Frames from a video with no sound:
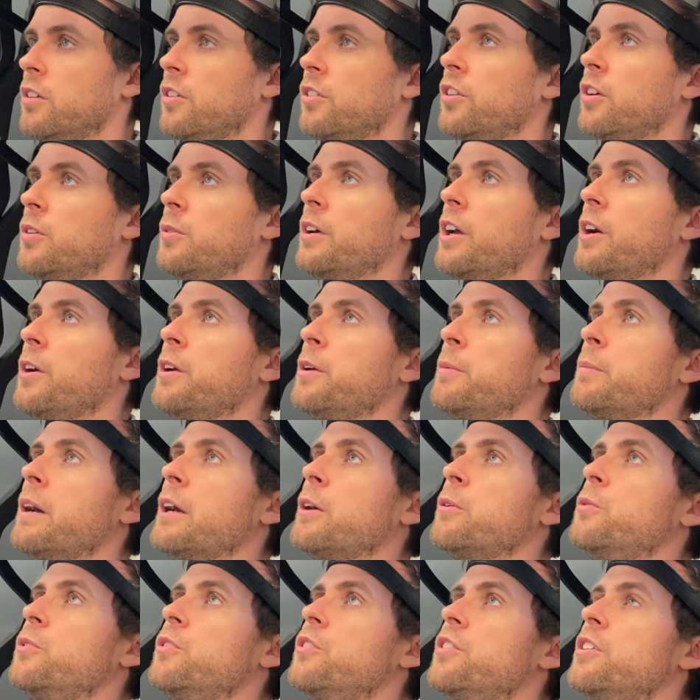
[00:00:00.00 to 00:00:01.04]
So we're going
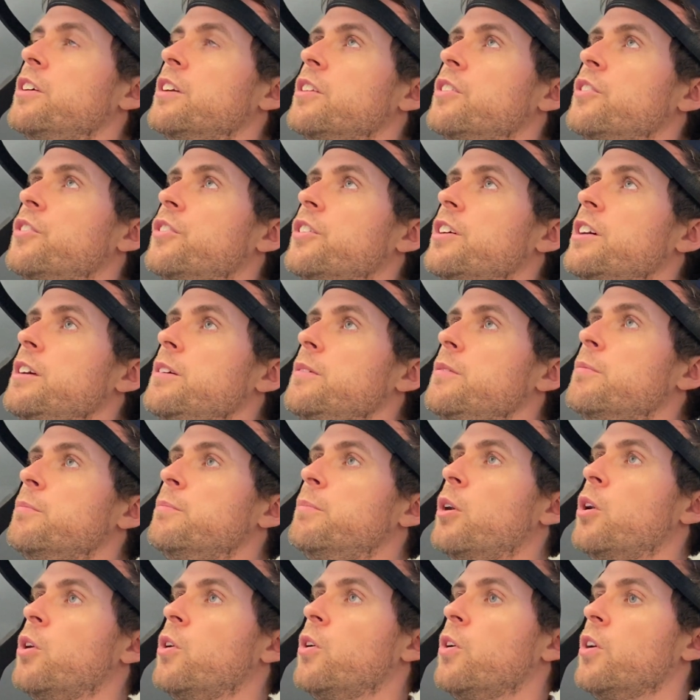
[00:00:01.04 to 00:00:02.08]
backwards, and you can see
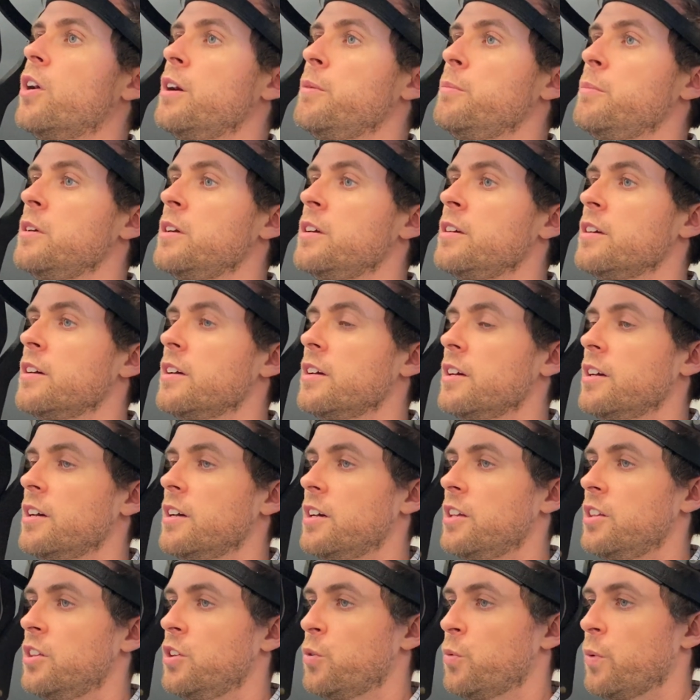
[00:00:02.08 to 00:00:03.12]
behind me
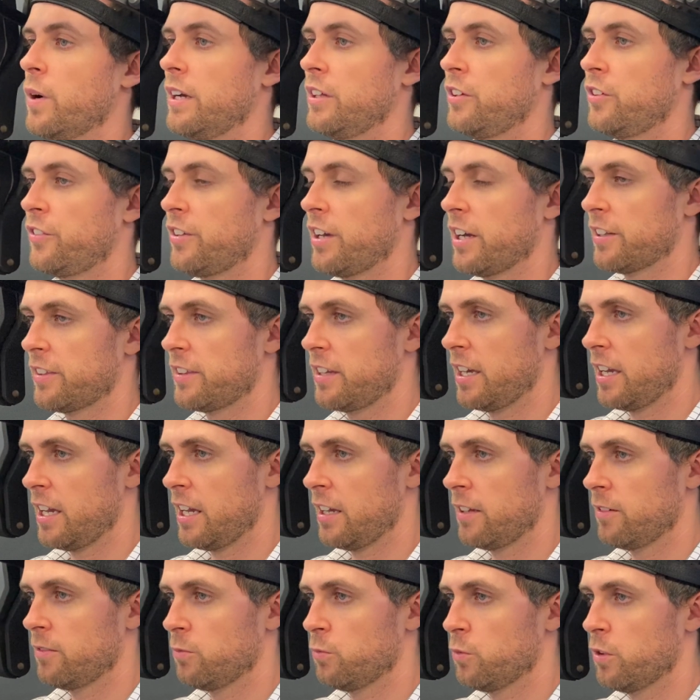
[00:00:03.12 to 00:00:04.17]
the weight stack
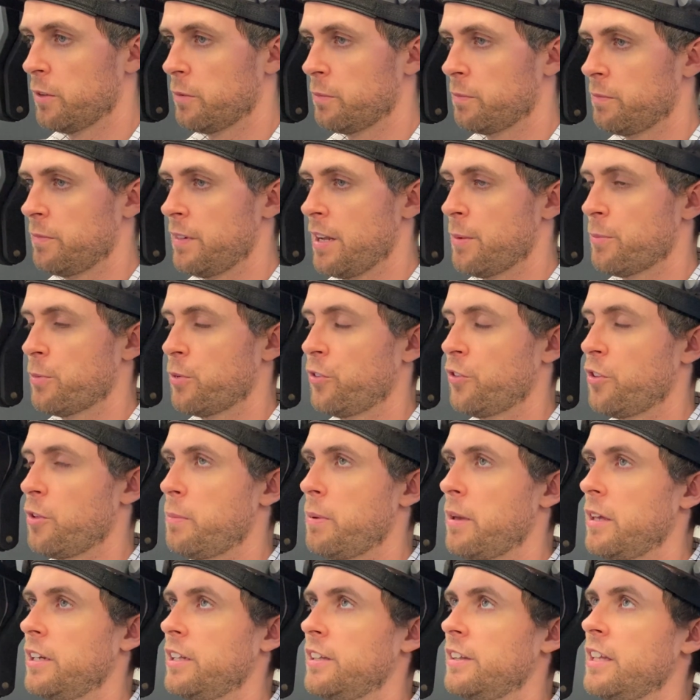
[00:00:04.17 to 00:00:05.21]
there. What number is the
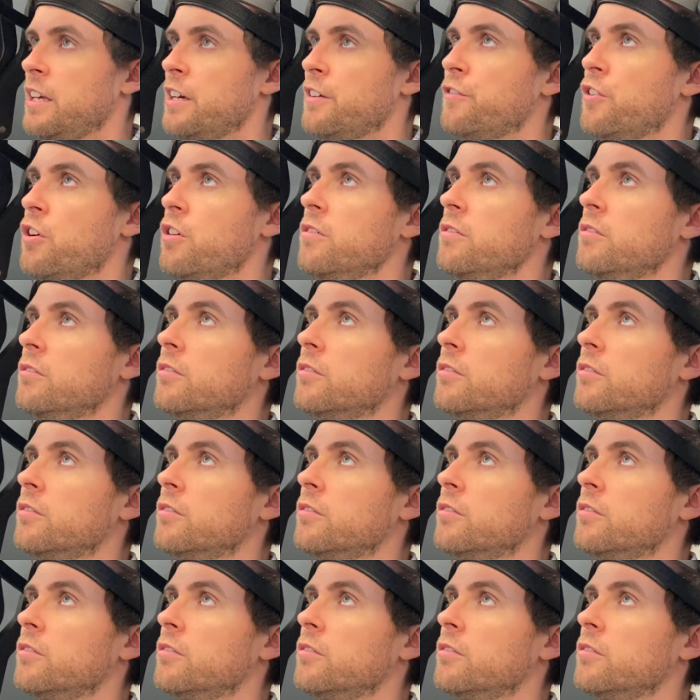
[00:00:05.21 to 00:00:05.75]
pin in there, Fong?